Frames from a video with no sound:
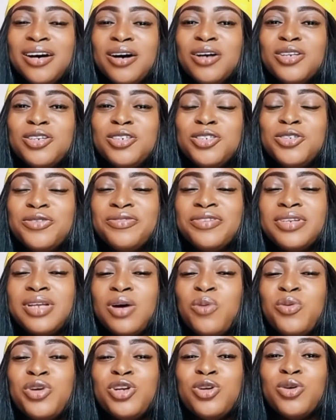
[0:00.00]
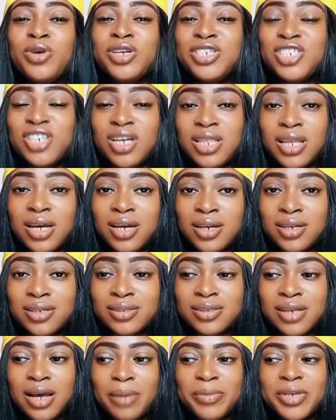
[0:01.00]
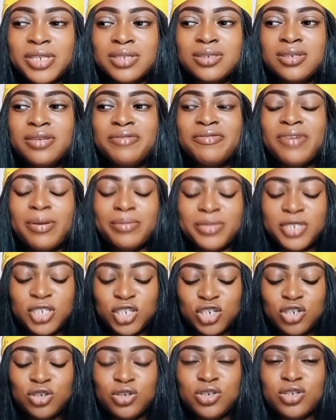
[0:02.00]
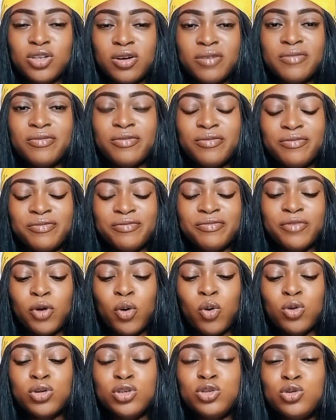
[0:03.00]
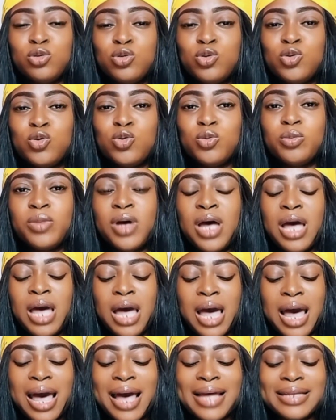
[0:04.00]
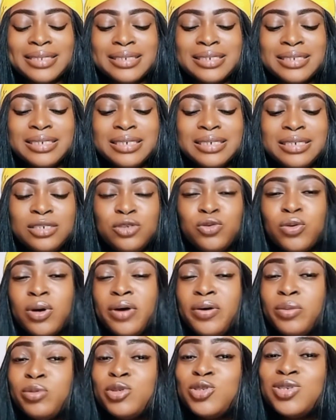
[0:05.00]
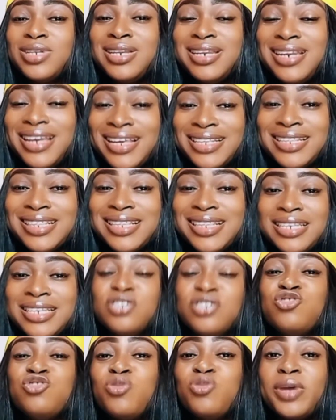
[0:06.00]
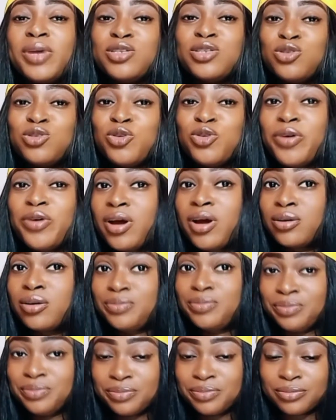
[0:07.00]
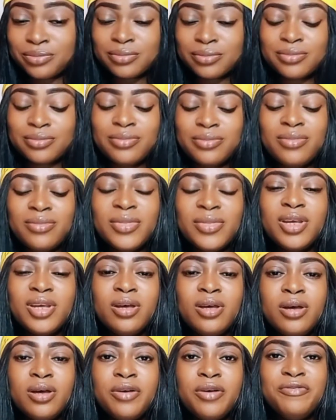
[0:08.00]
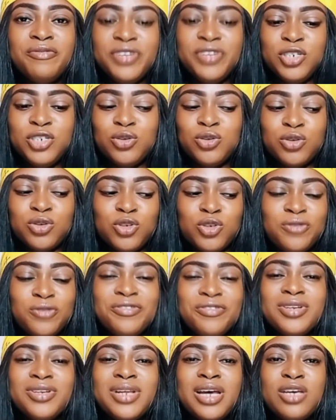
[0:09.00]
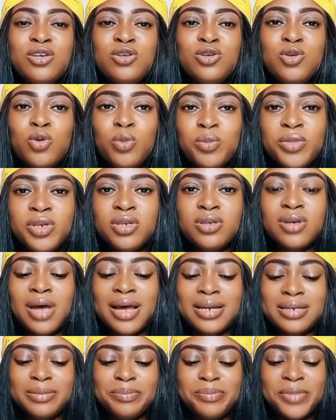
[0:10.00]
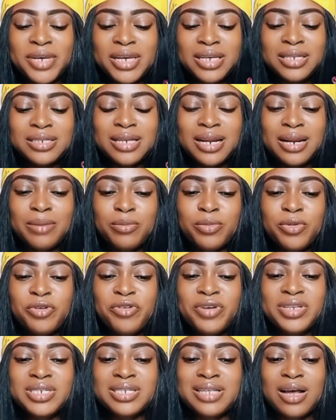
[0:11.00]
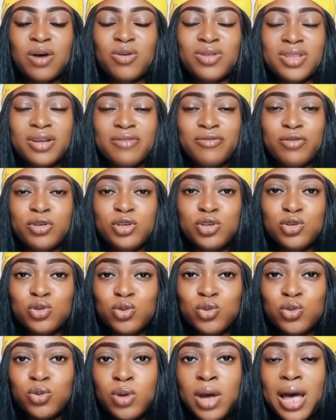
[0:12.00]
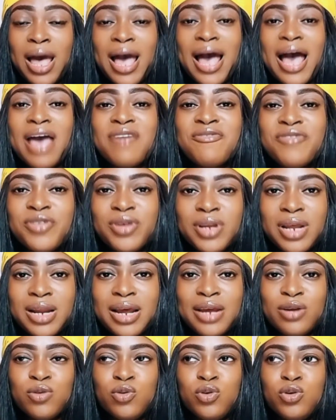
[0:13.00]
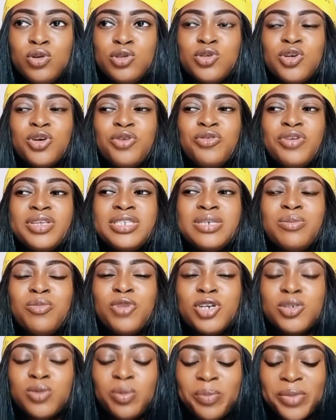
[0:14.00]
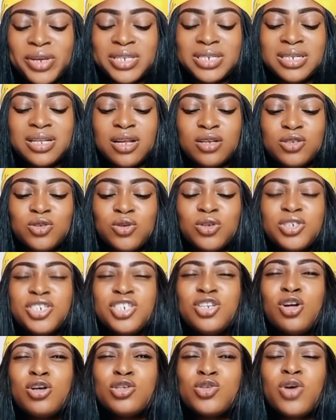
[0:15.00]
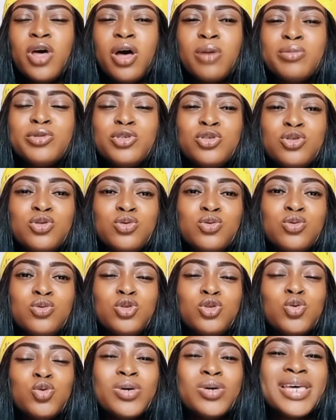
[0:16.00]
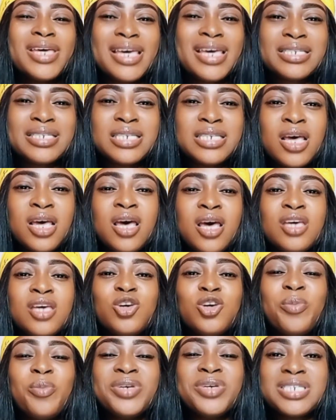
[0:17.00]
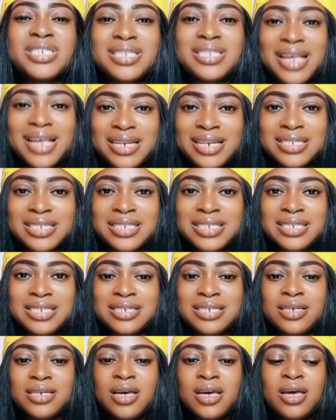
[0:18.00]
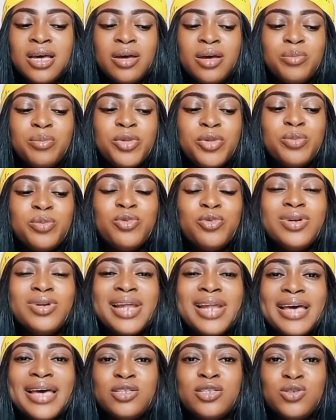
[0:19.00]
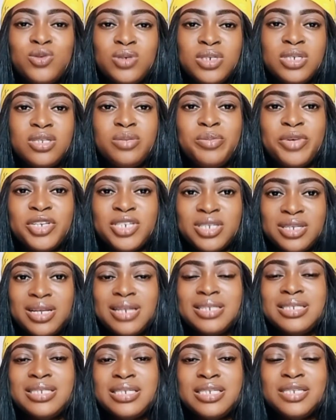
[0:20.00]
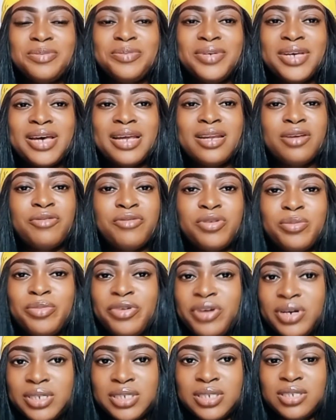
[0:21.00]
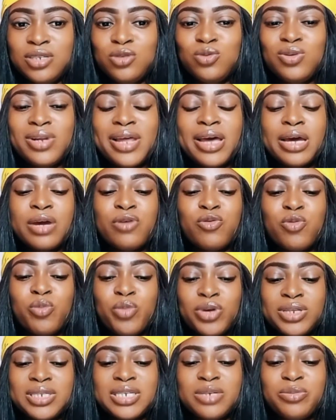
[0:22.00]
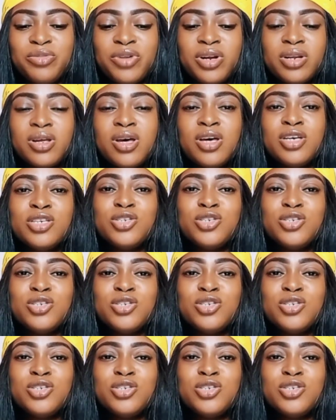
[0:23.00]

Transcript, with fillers: Don't you feel that we know each other? I mean, if I'm teaching you stuff on YouTube and you are able to learn things through my tutorial videos, you feel that you know me, and me that I'm creating that content for you, I feel that I know you. So it creates a much more personal touch. It also helps you showcase your personality. People like to see the personalities behind every brand. They don't like a robotic brand.